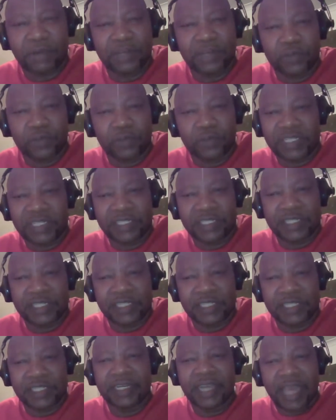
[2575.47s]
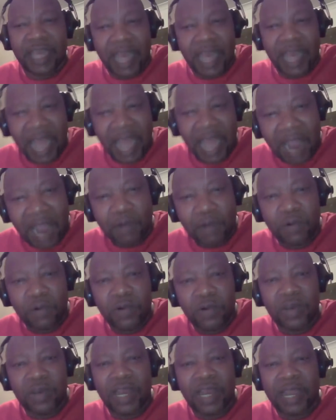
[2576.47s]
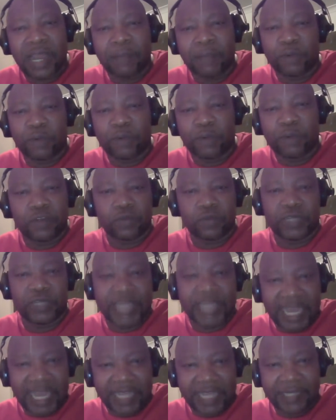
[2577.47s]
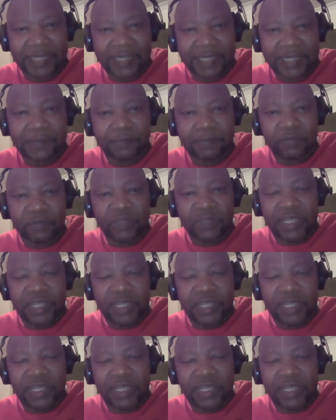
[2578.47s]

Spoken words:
So I want to decide how I'm going to die.